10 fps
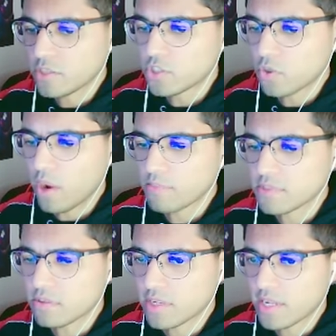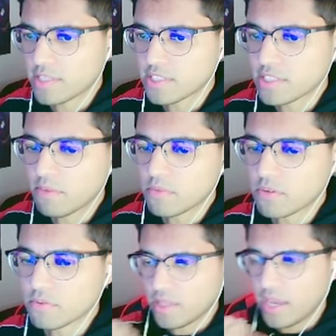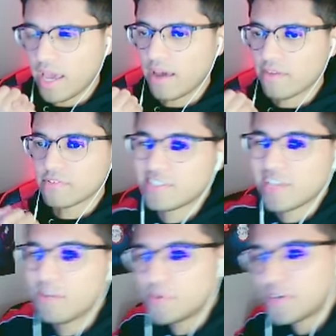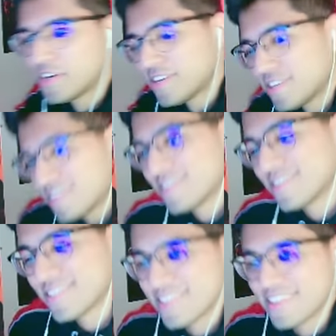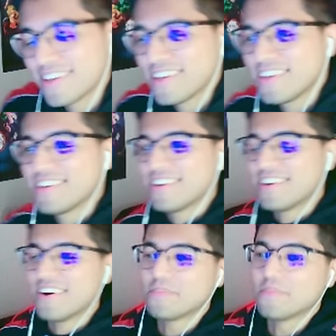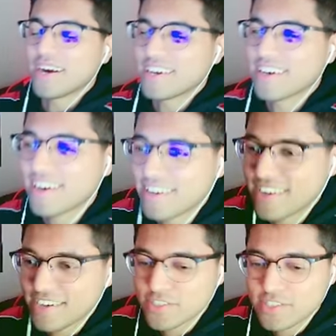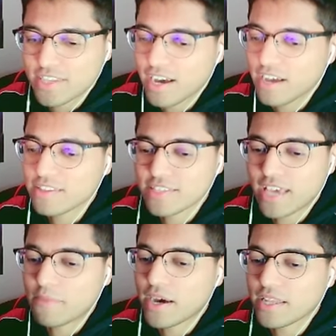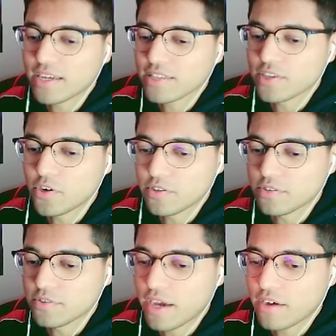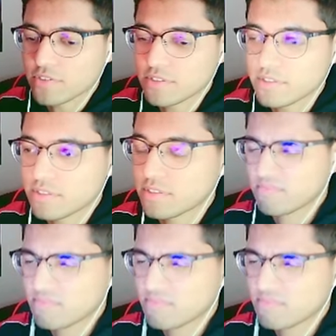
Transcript: So I'm looking at the symbol that they have. Saber? Oh my god, I could just tell this came out like in the early 2000s.